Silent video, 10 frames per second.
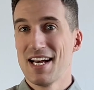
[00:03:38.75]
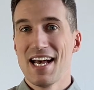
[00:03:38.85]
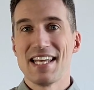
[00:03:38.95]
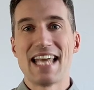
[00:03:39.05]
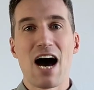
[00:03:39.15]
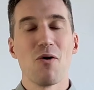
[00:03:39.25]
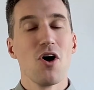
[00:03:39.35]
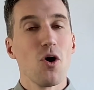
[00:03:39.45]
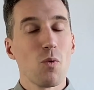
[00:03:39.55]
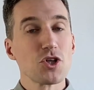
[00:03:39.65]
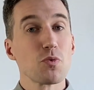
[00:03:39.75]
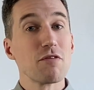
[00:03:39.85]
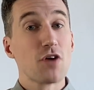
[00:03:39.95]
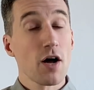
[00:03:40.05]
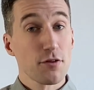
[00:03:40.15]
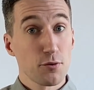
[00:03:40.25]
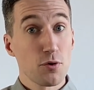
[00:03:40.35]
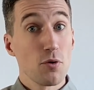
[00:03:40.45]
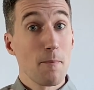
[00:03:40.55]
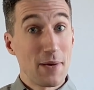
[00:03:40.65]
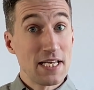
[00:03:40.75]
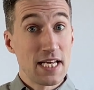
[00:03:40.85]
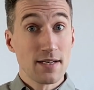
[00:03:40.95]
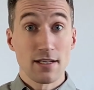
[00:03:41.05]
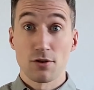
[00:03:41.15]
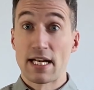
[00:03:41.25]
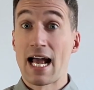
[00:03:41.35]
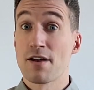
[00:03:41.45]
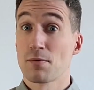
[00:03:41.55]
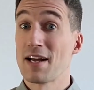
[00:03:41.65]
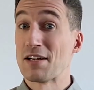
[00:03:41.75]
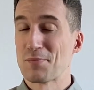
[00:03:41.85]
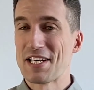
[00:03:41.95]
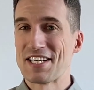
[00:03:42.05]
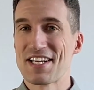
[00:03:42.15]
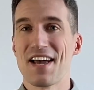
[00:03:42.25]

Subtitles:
Now, once we've gone through Pinyin and learning how to write and read it,